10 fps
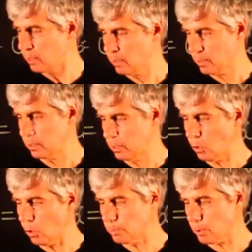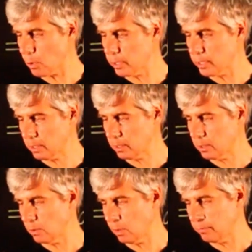that the dot product
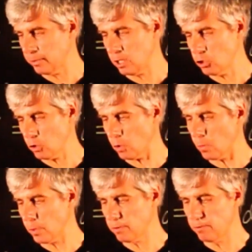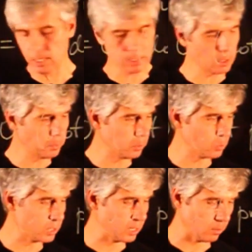of each row with V is equal
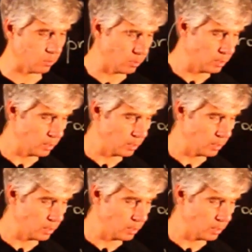to 0.